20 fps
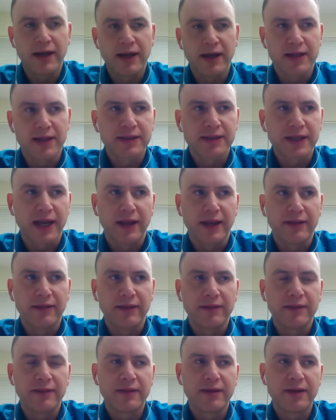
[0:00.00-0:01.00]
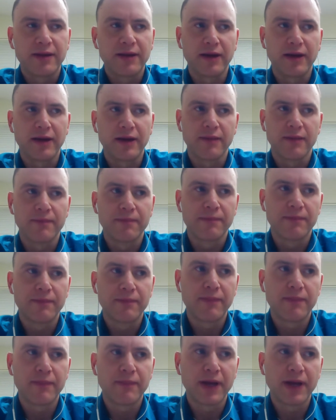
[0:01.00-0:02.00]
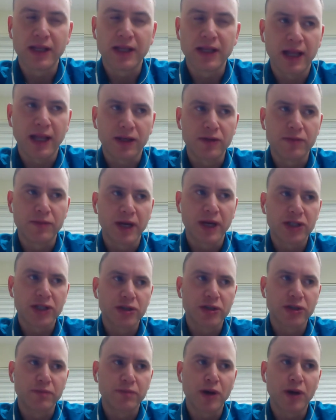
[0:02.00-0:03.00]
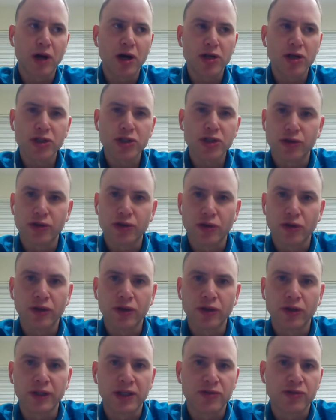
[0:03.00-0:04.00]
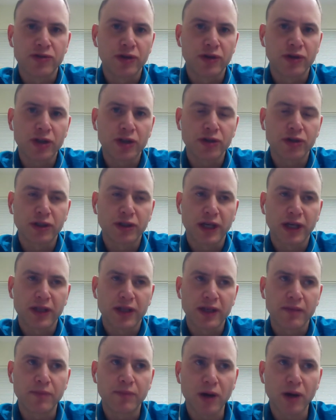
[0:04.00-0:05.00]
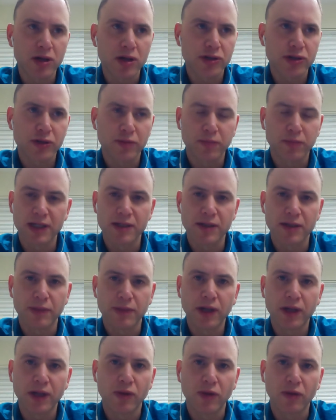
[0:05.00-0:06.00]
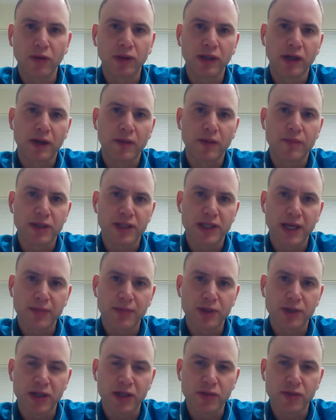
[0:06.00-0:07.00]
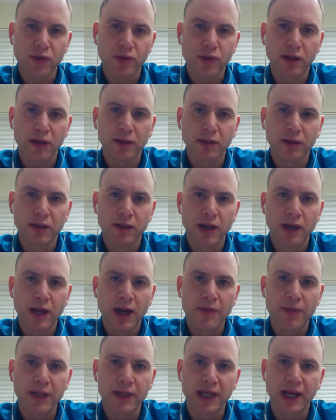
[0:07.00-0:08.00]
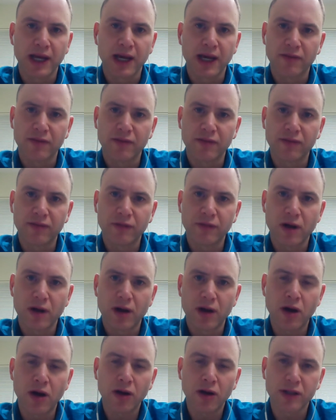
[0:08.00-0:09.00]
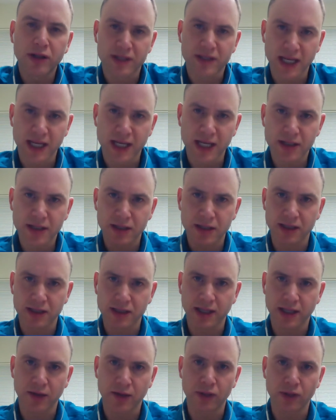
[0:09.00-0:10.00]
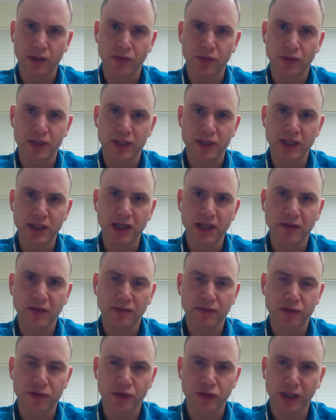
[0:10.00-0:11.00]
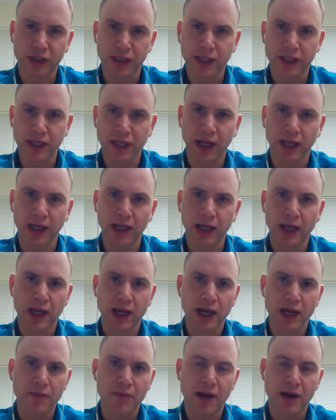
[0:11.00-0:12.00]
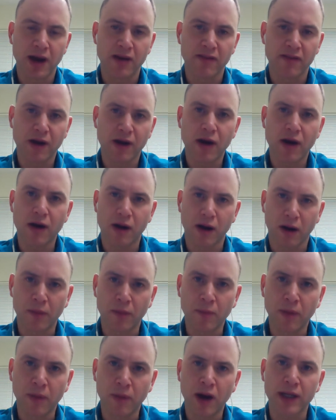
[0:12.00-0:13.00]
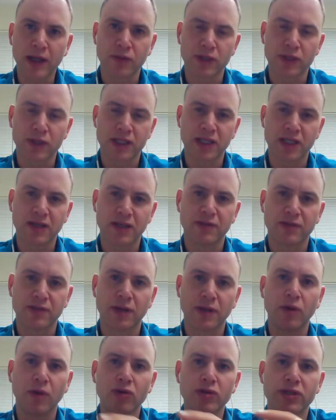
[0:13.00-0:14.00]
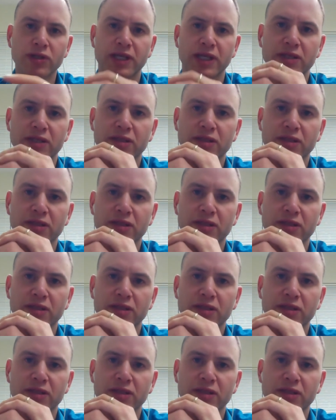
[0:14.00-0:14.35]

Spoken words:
and like you mentioned posture earlier in the introduction, I think posture plays a big role in our perception as well. I mean, out of all the senses that we receive during the day, by far our body receives the most senses